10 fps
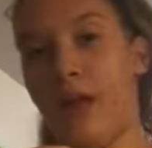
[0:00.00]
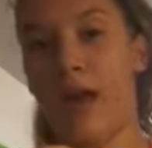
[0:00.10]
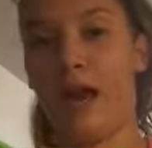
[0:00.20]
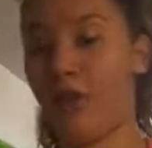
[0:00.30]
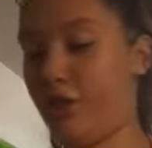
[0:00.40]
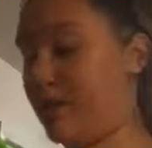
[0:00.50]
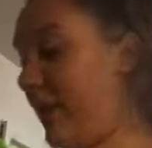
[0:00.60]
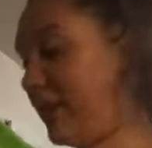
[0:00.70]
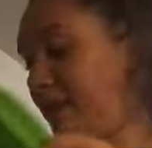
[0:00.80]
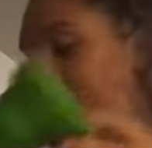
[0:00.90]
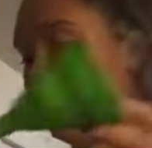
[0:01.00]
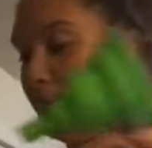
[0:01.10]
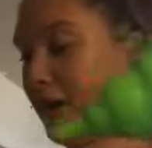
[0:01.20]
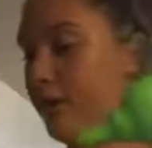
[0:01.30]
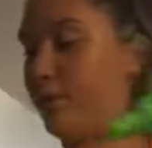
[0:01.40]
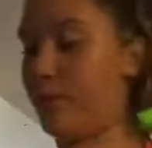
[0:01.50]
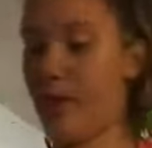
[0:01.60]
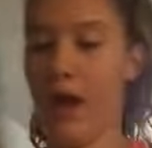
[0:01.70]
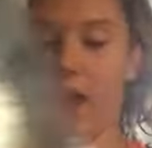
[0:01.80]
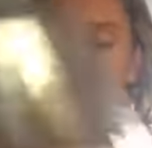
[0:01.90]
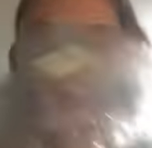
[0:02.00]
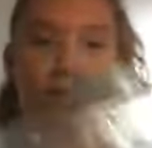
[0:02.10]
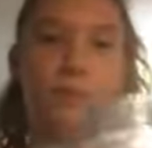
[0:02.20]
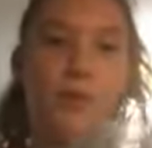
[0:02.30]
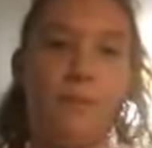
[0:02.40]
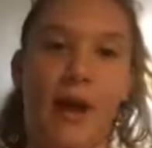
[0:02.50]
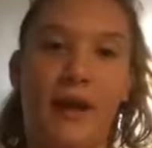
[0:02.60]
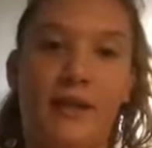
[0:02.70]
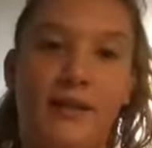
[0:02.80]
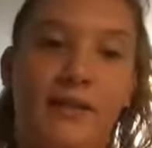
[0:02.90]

I could just take some of it out and then just put it back in.